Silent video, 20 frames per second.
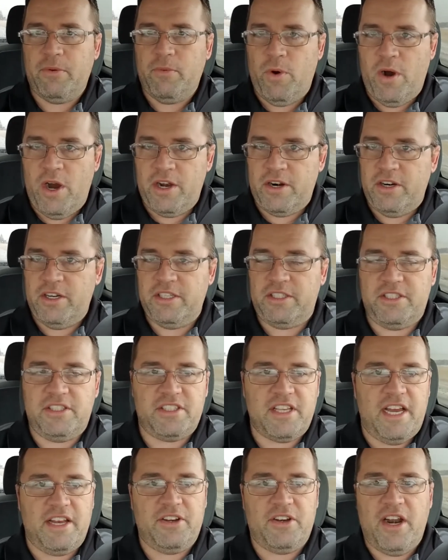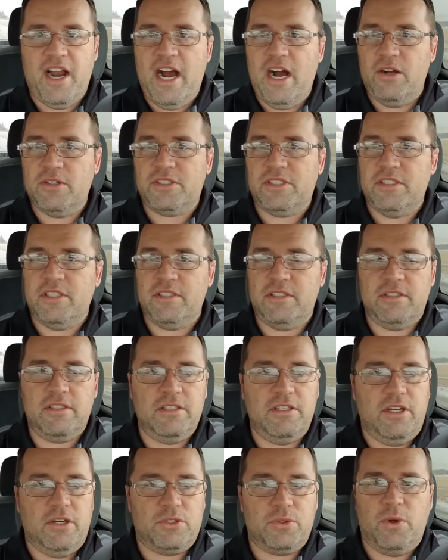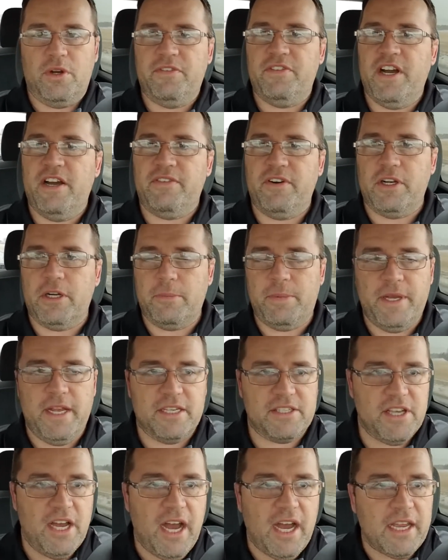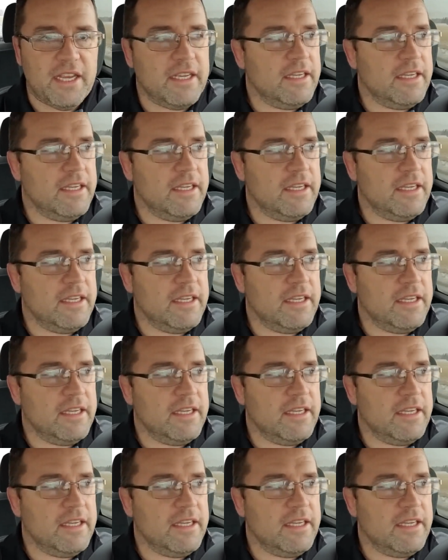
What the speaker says: water at the side of your house at, you know, 2,500 PSI.